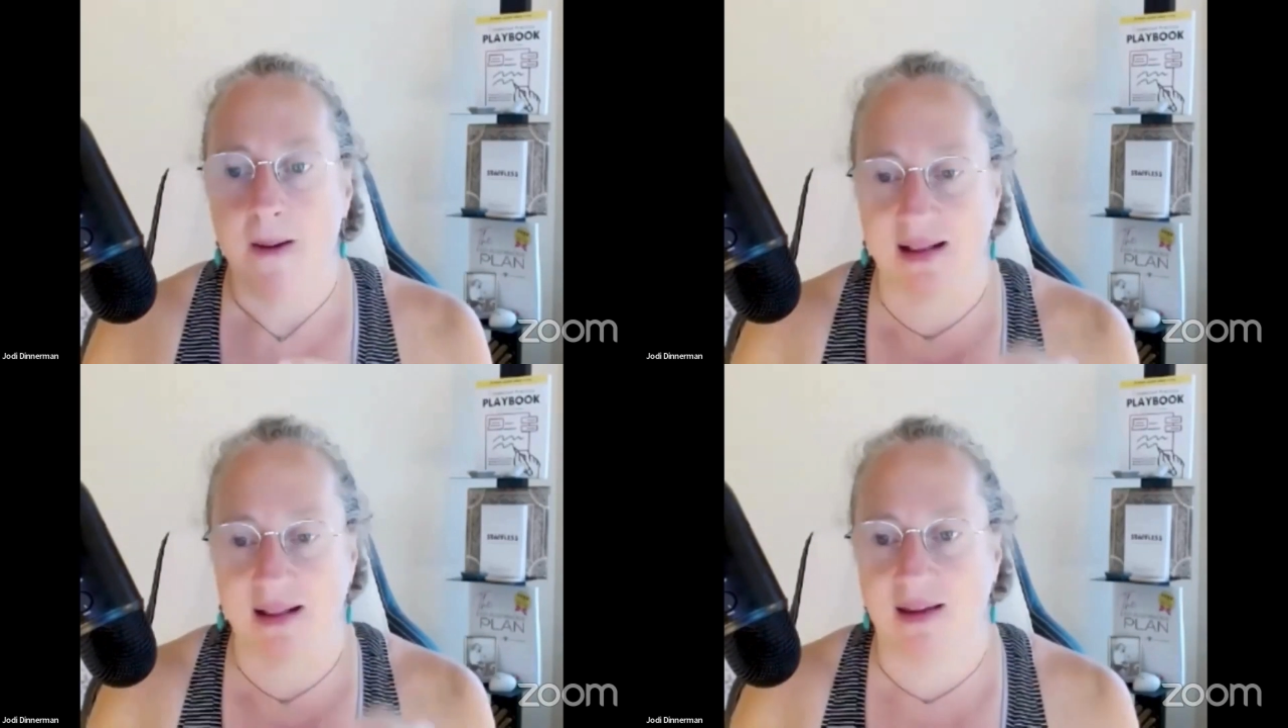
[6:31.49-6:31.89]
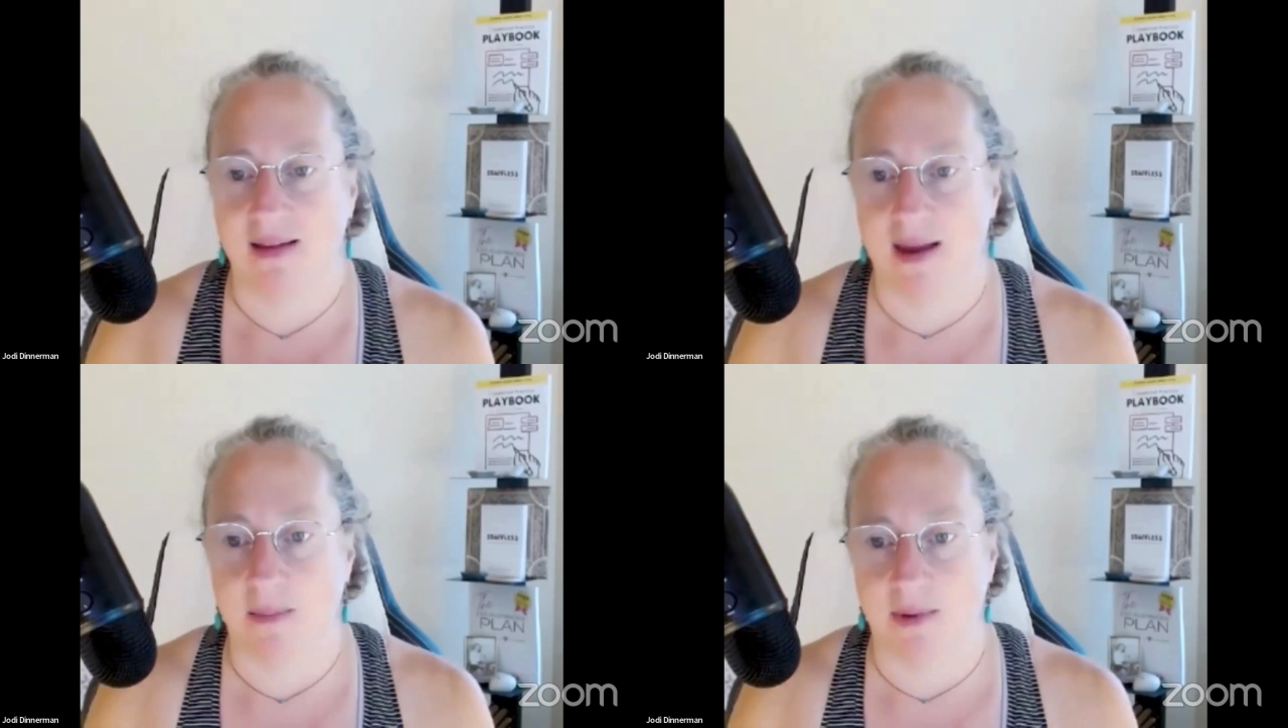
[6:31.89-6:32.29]

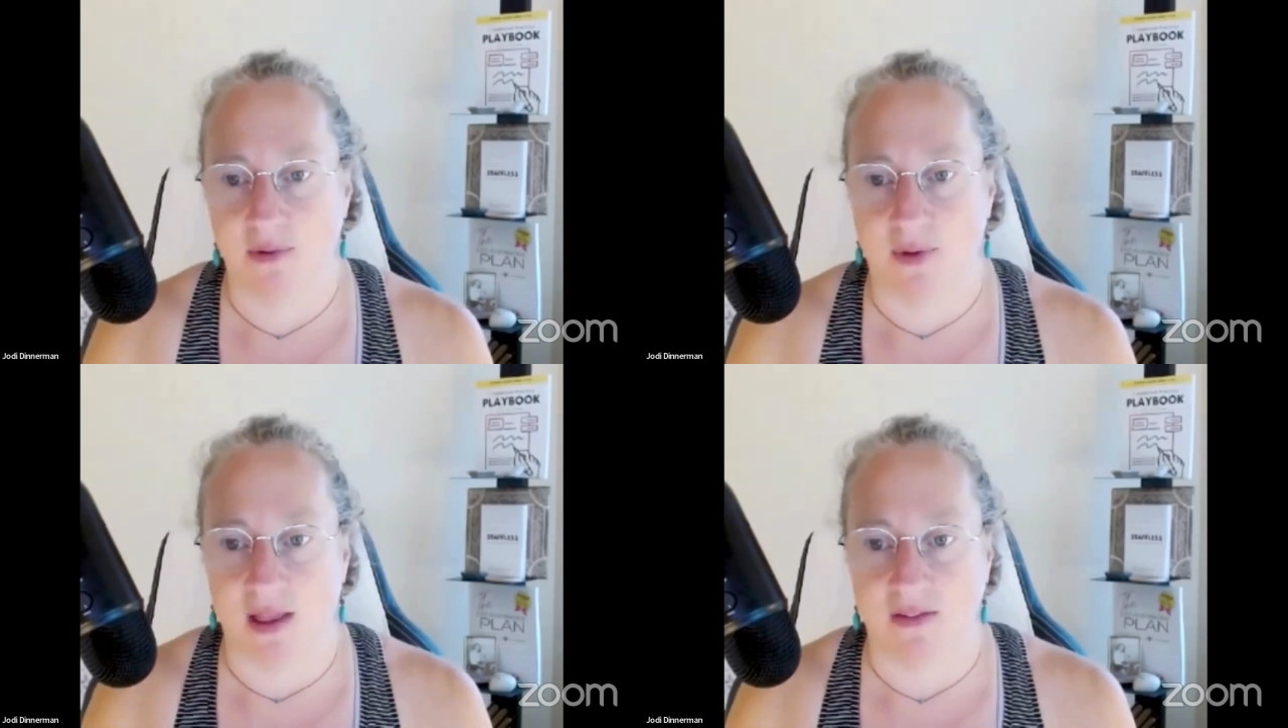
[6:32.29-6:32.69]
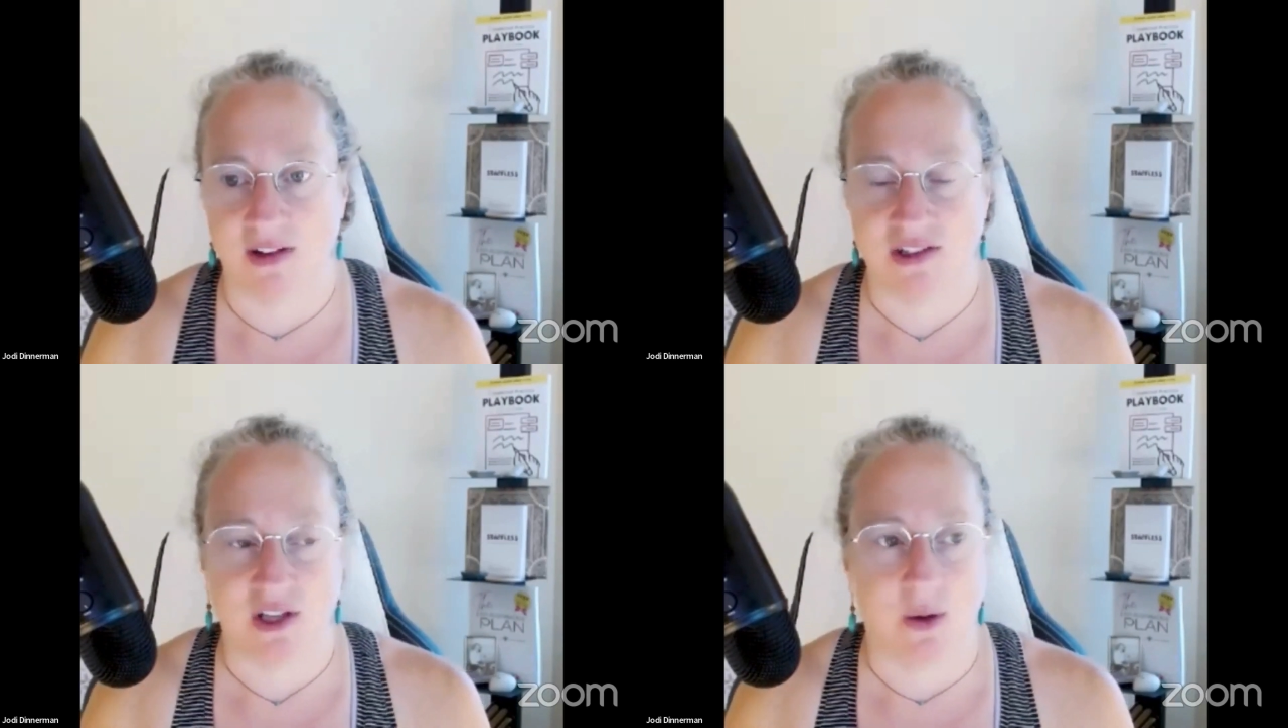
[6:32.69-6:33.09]
content in the club is
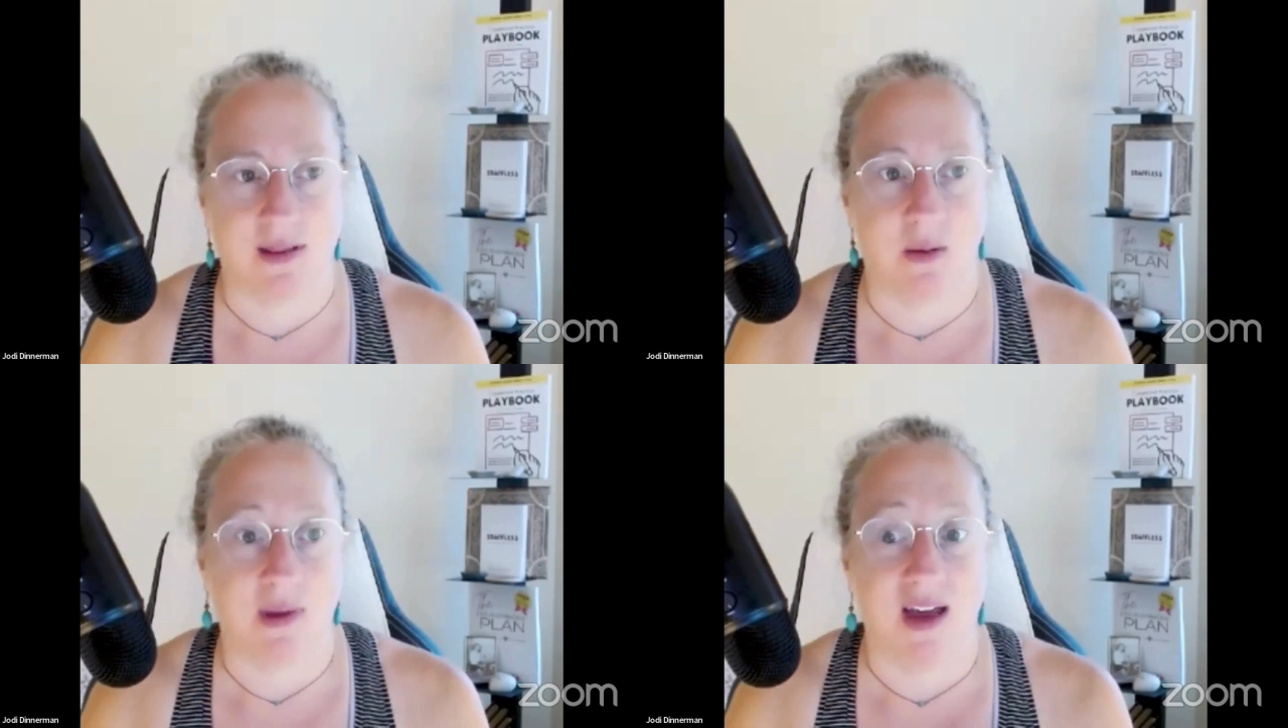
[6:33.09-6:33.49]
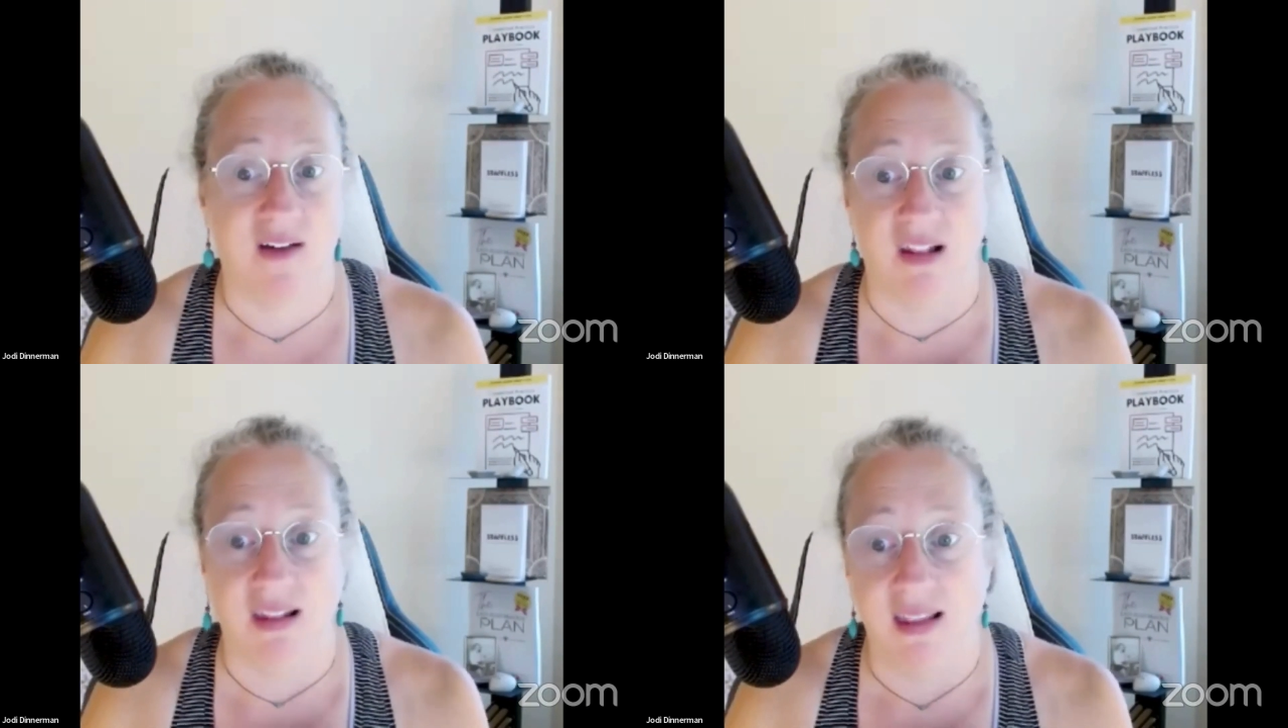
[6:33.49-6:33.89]
relevant to you. And then we have a
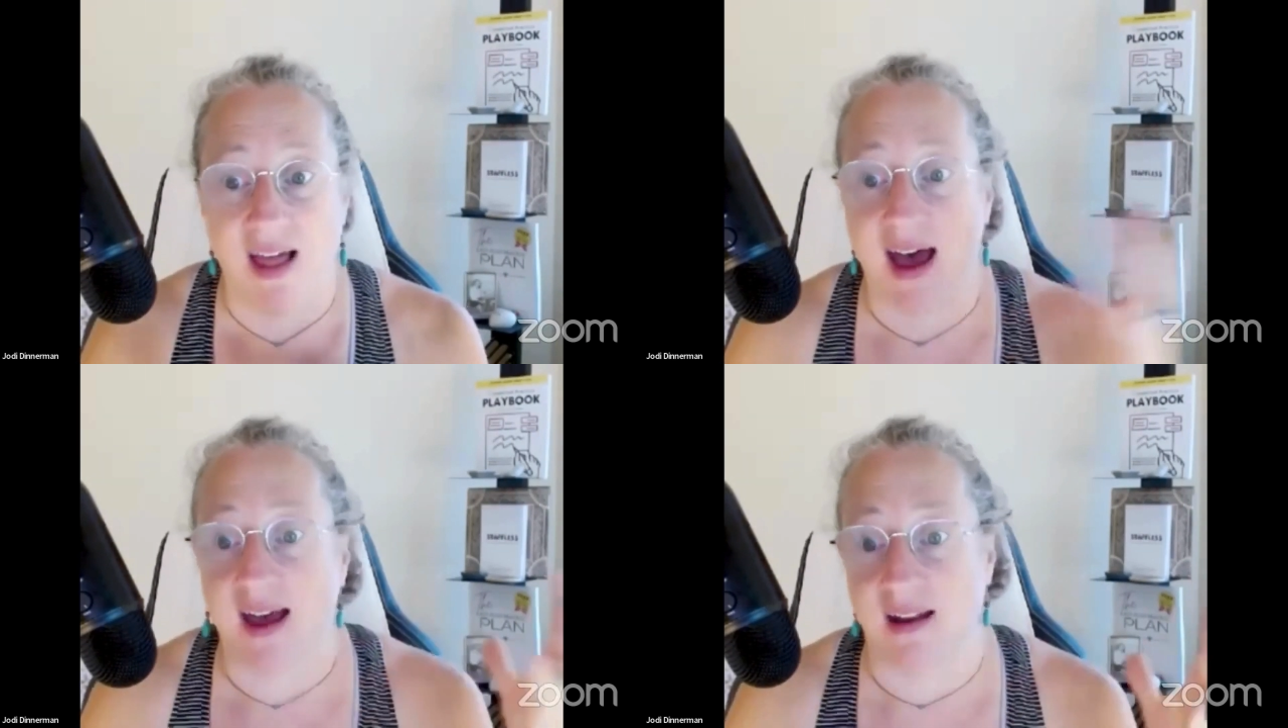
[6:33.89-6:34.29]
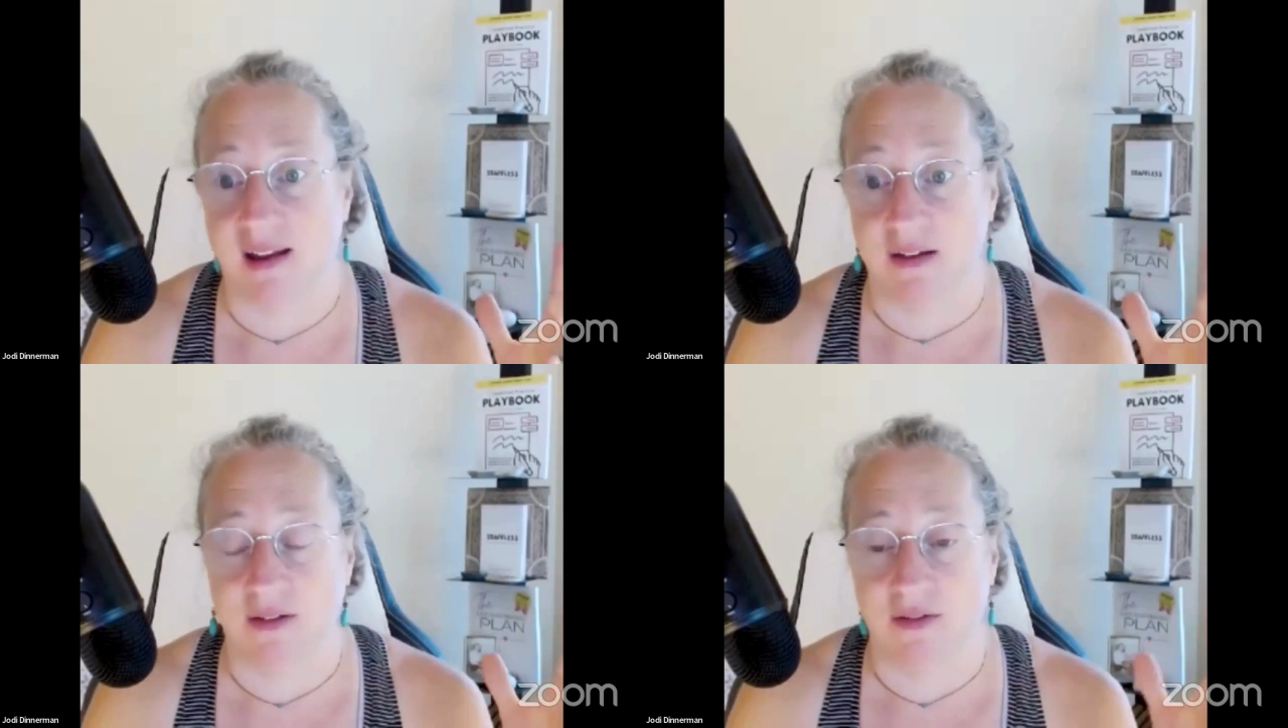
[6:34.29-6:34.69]
lot
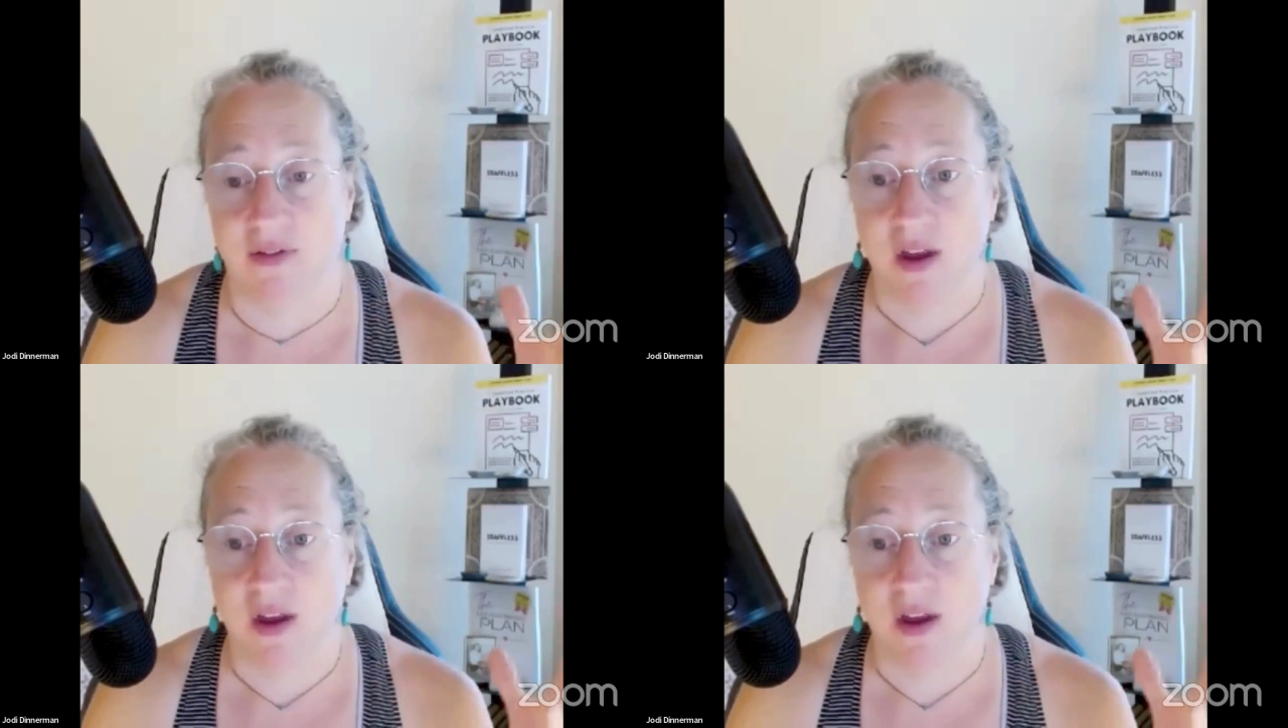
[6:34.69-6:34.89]
of